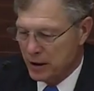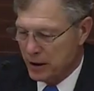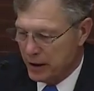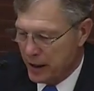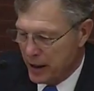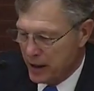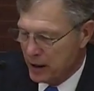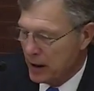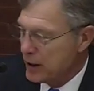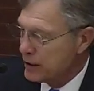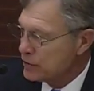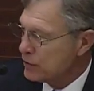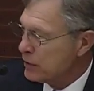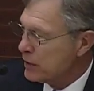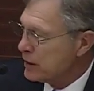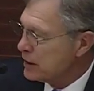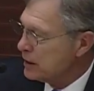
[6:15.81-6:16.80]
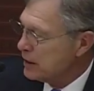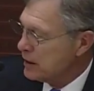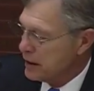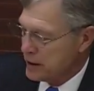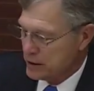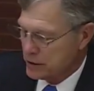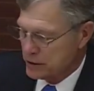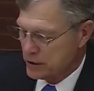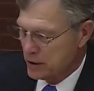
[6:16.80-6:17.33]
Now I'd like to
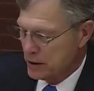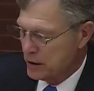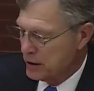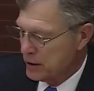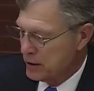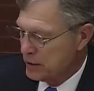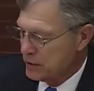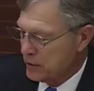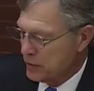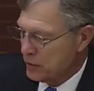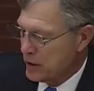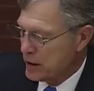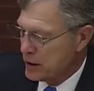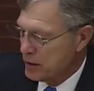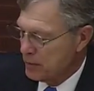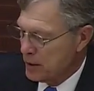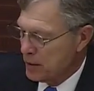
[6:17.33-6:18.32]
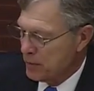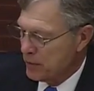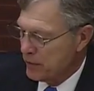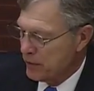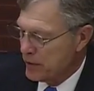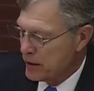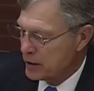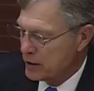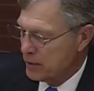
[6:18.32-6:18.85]
recognize the ranking member
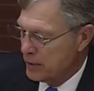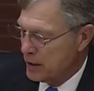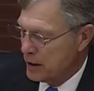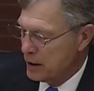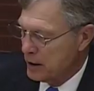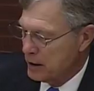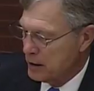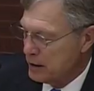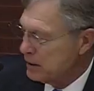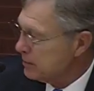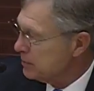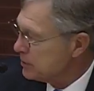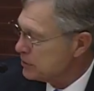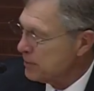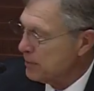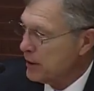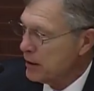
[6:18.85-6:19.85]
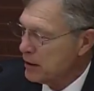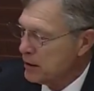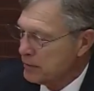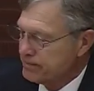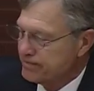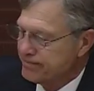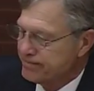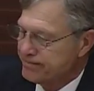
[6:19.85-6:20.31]
of our committee, Mr. Barham.